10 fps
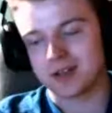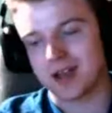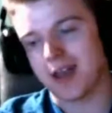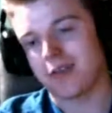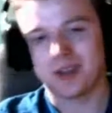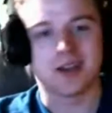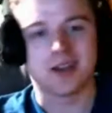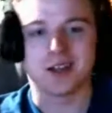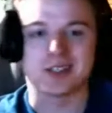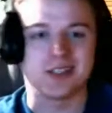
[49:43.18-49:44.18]
I think
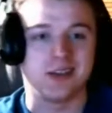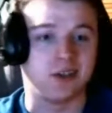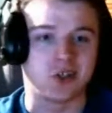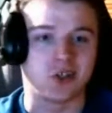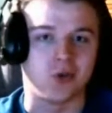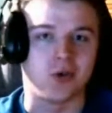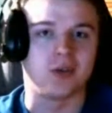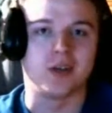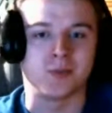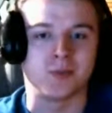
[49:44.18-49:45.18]
NXT in
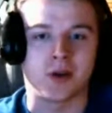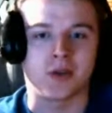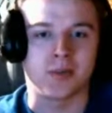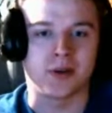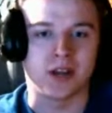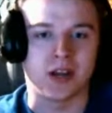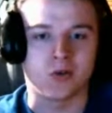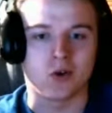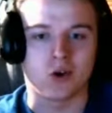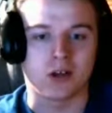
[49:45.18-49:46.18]
general is better than Monday Night
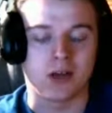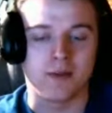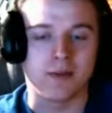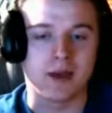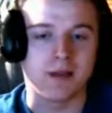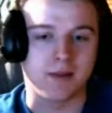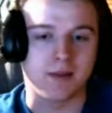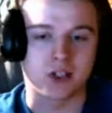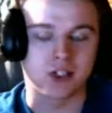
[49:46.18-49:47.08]
Raw, in my personal